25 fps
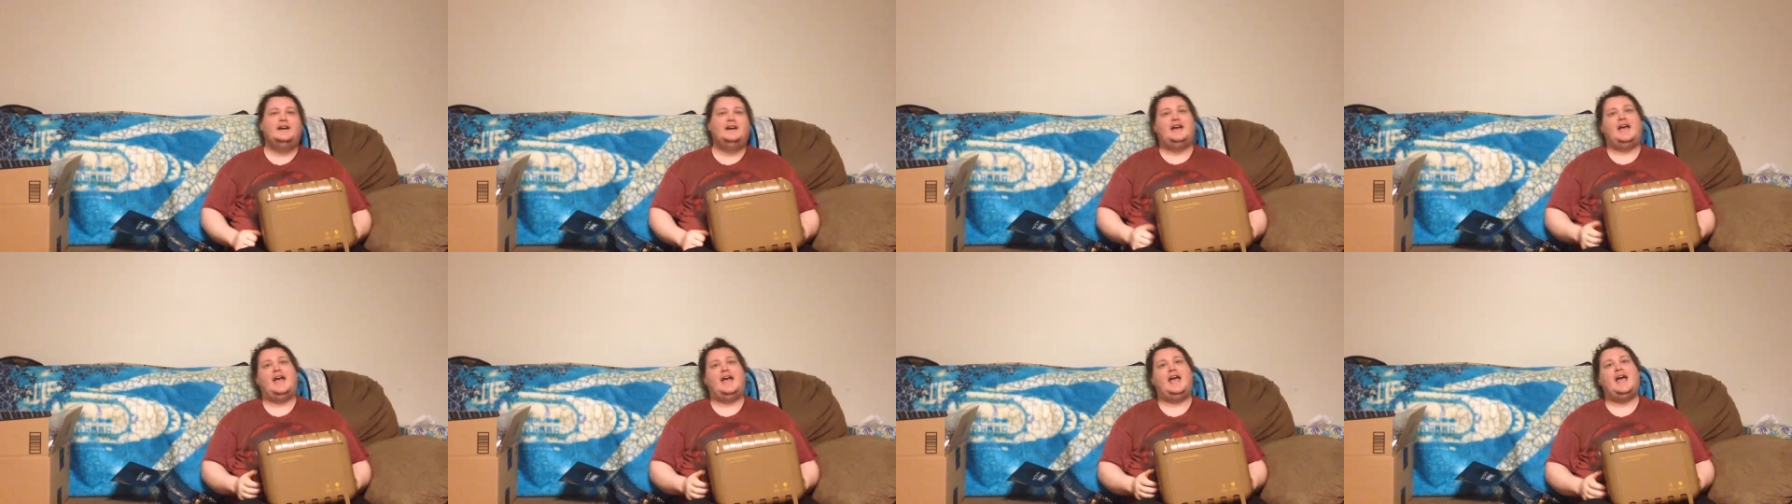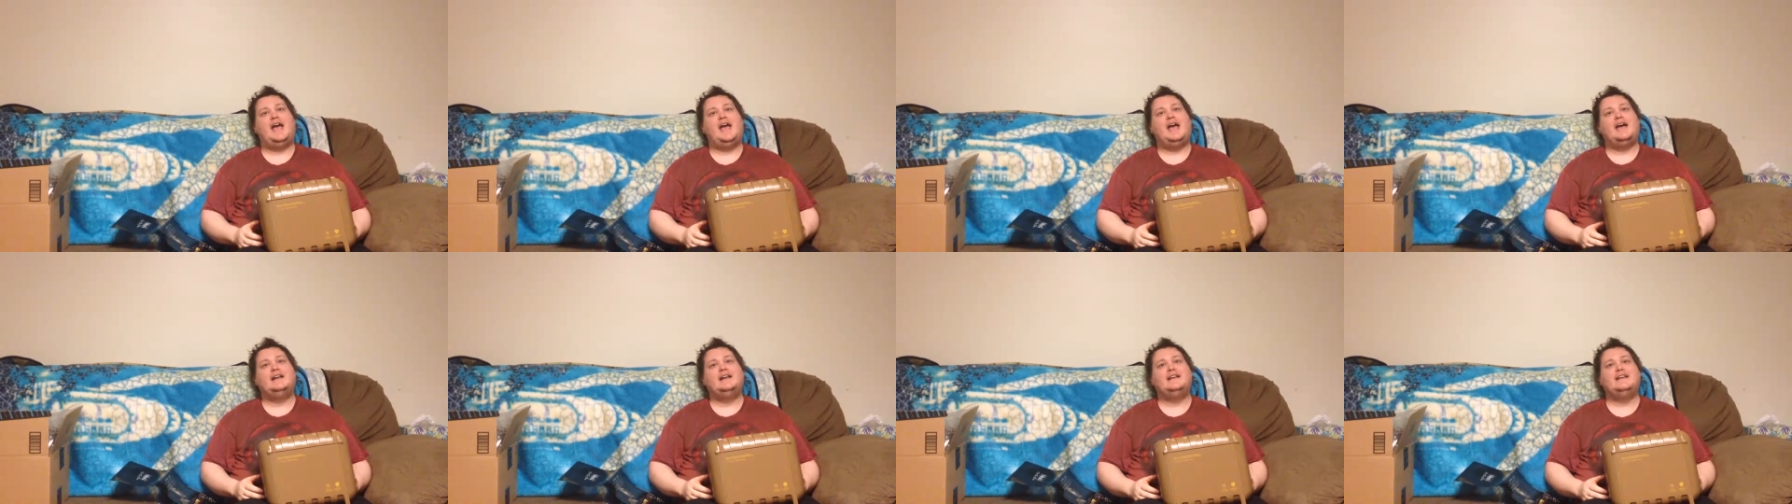hey.
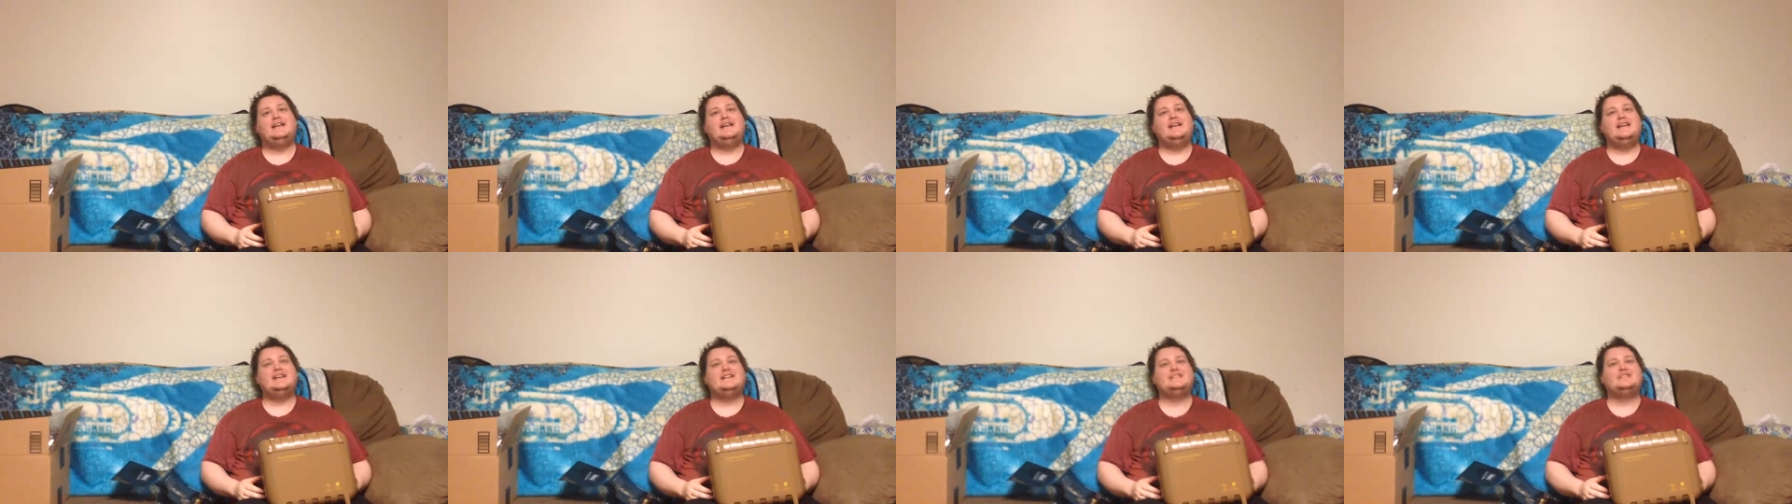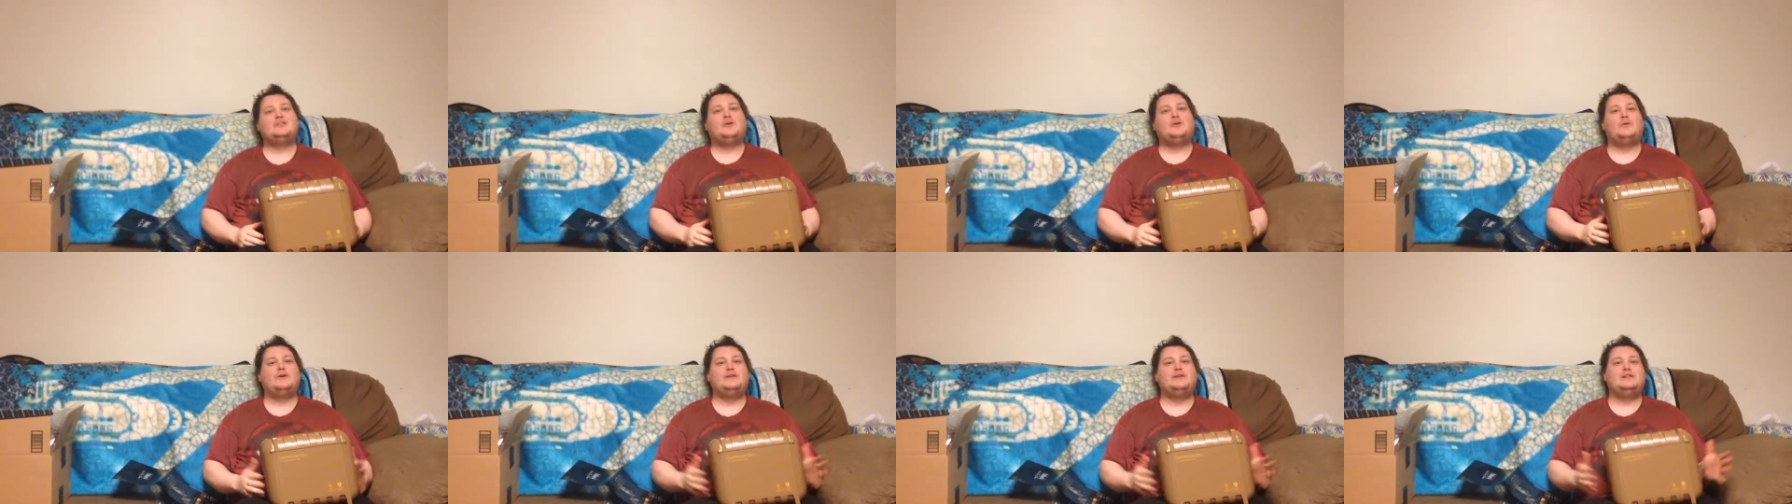and he
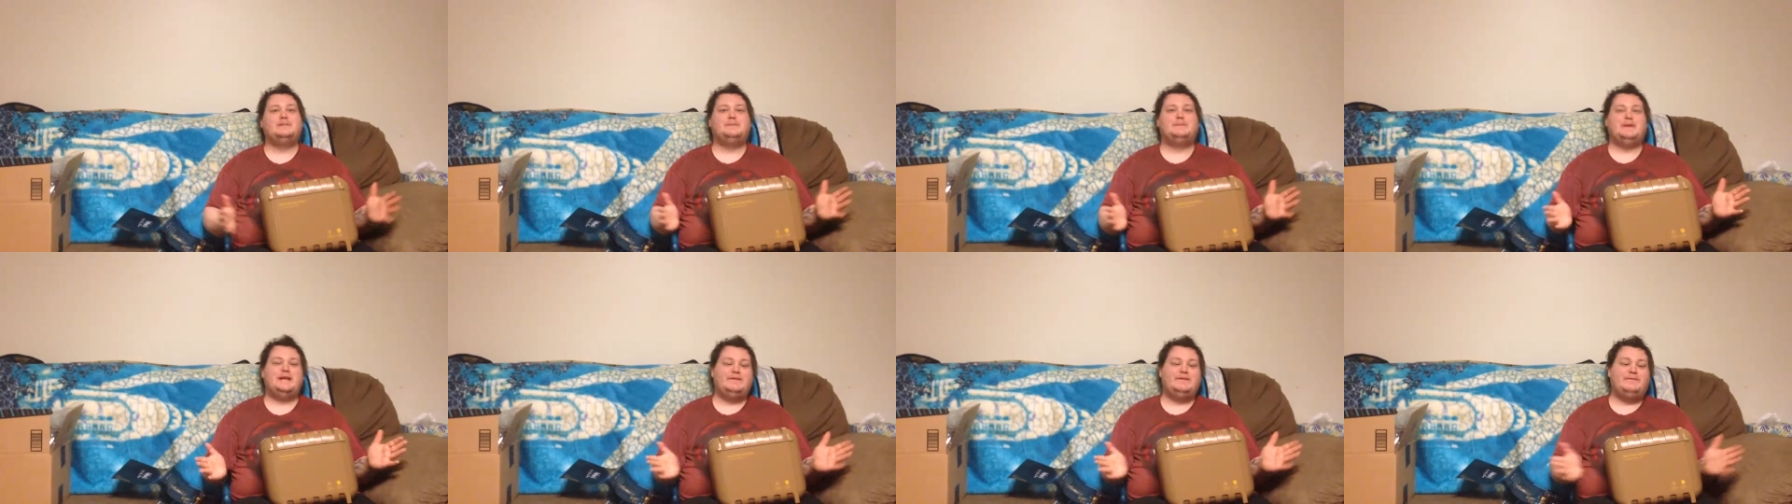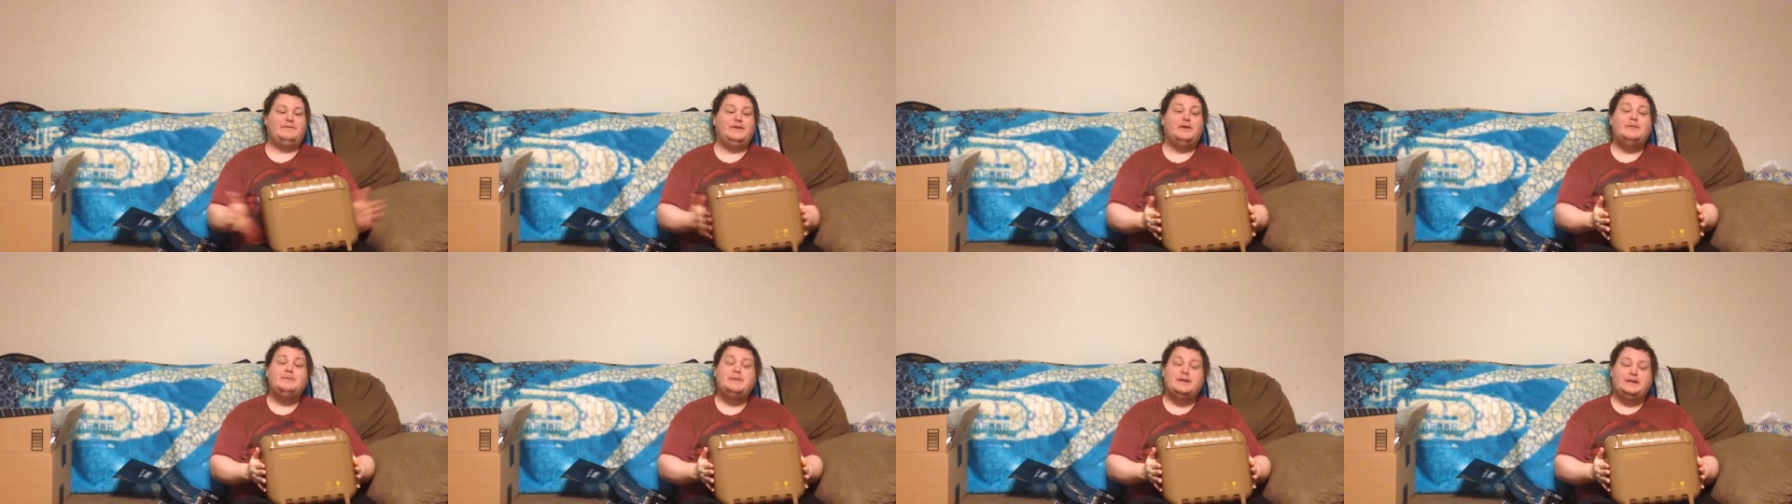is going to be
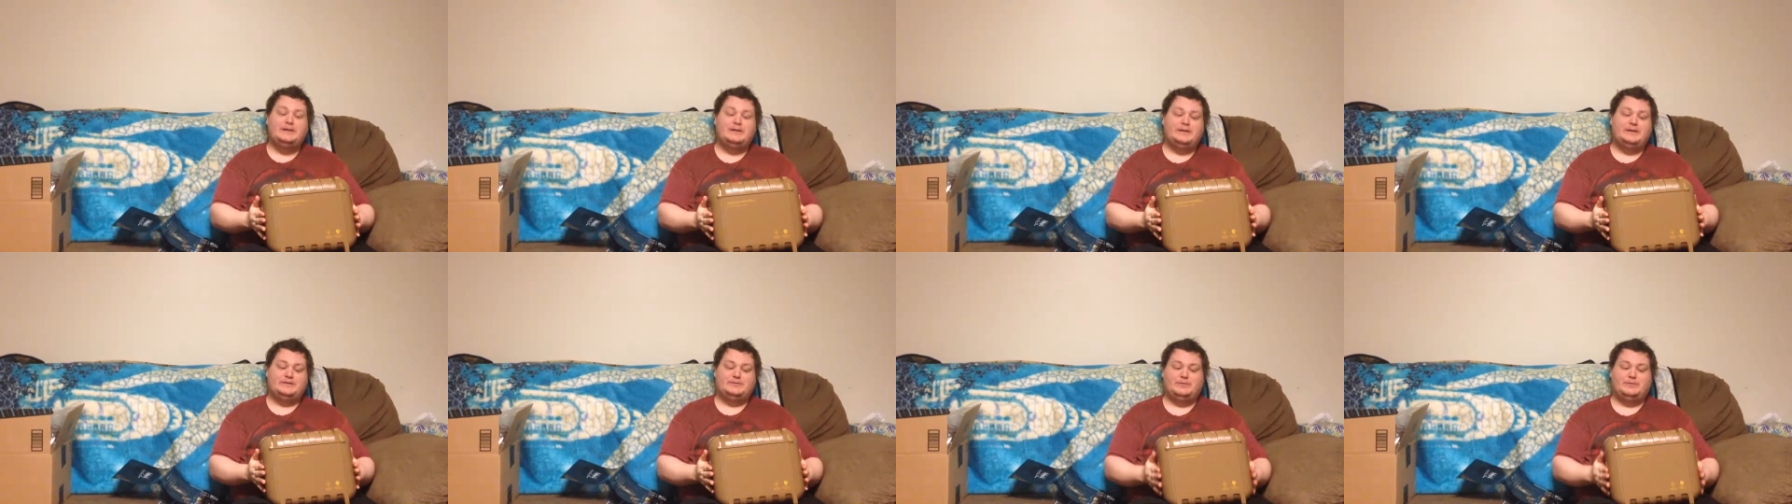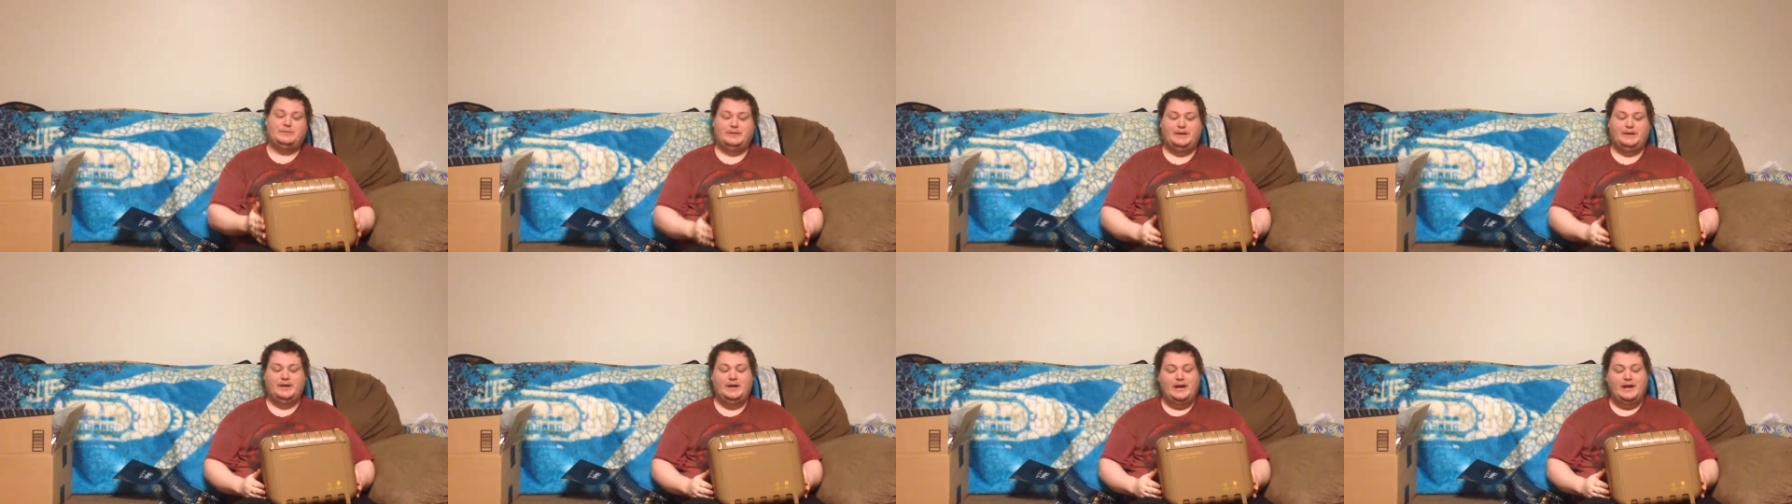filming this
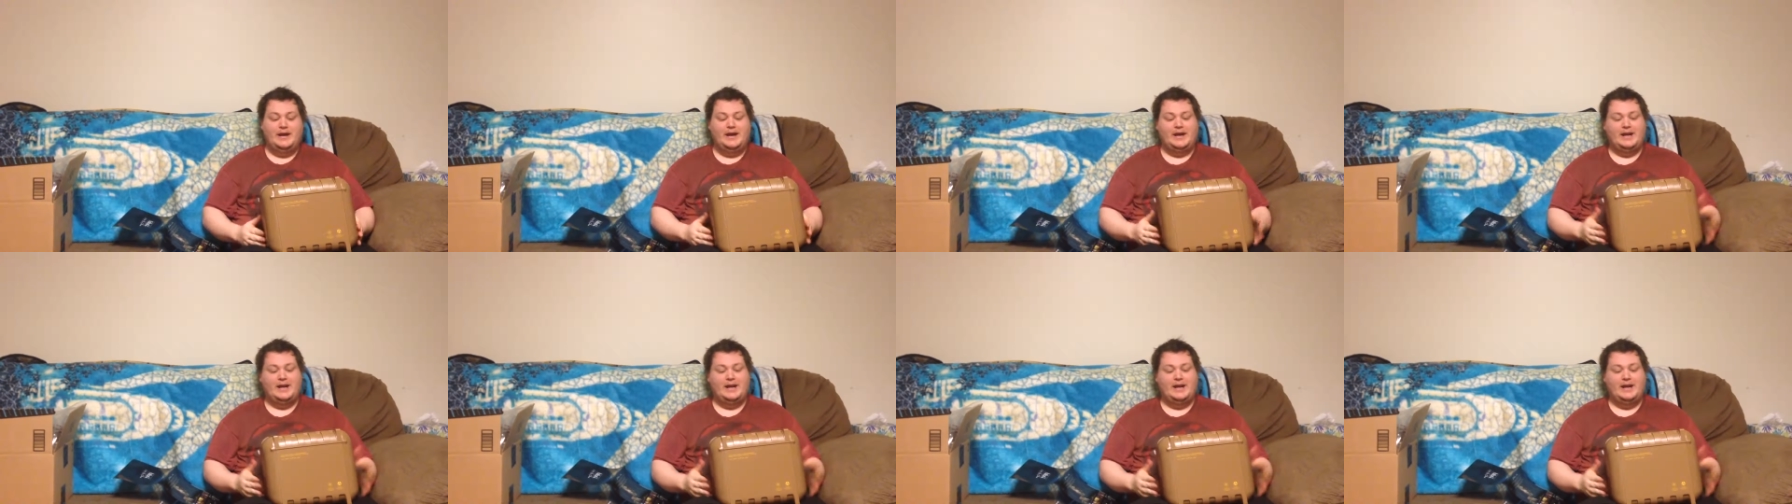with me.